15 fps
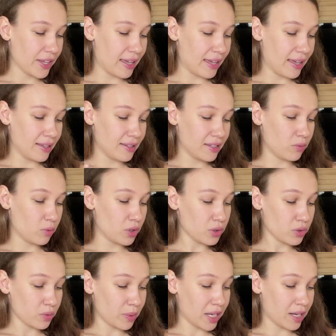and they want
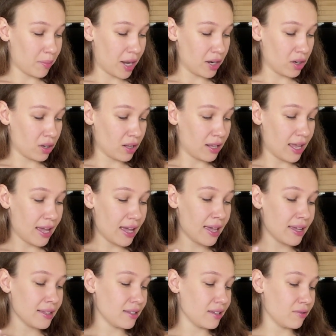to make money
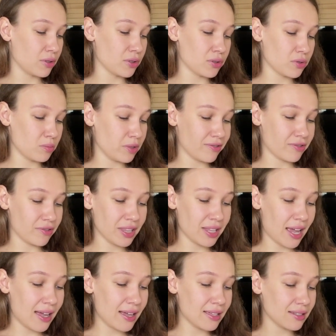online, they want to be
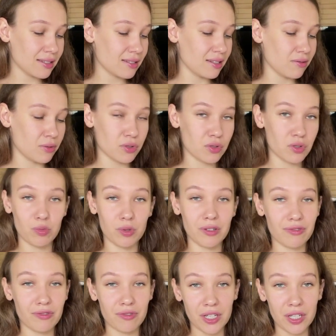freelance, they want to be
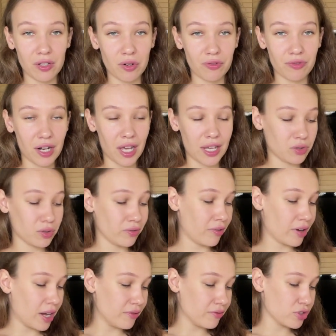free of
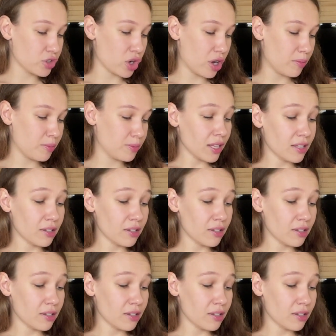9-to-5 jobs,